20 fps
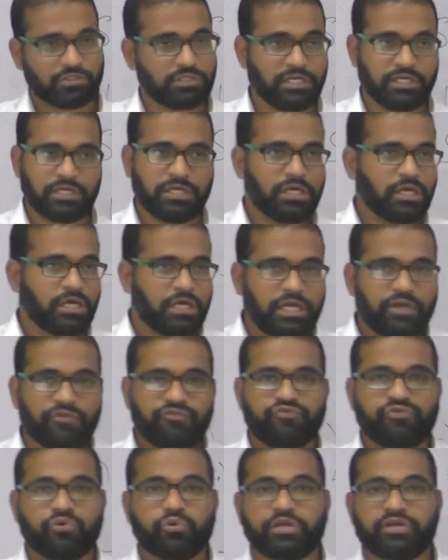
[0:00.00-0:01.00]
see,
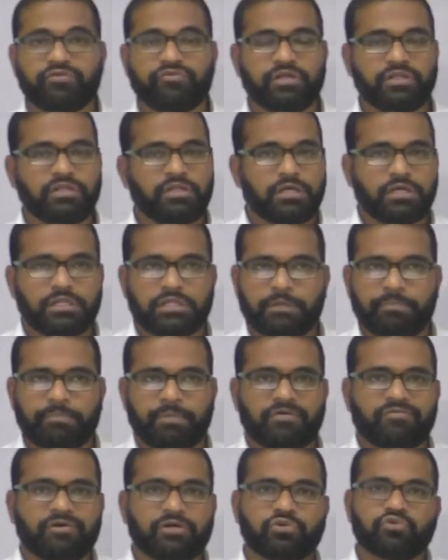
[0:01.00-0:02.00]
if you given the
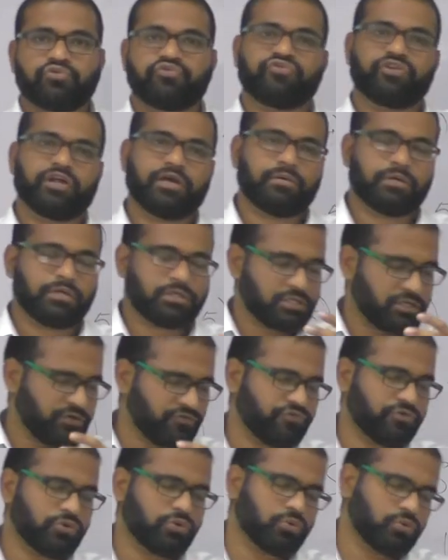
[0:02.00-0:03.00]
power to frame, uh,
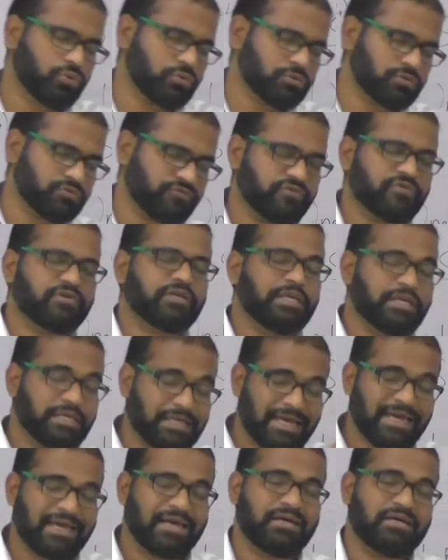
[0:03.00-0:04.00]
if you
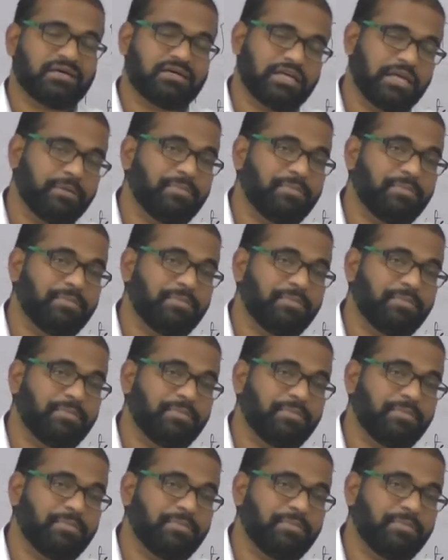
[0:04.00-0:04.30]
uh,